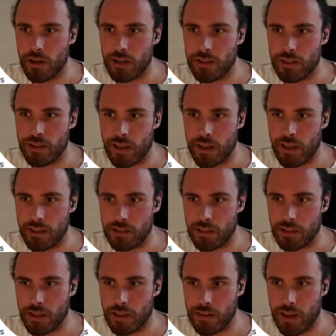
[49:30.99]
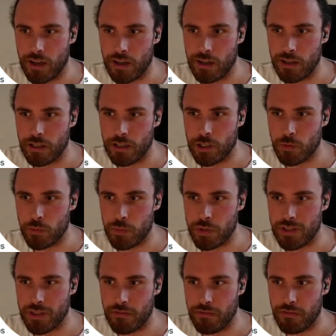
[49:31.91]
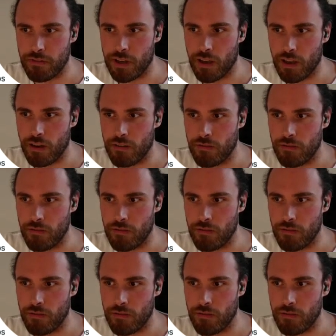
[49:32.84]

in this case, they are specific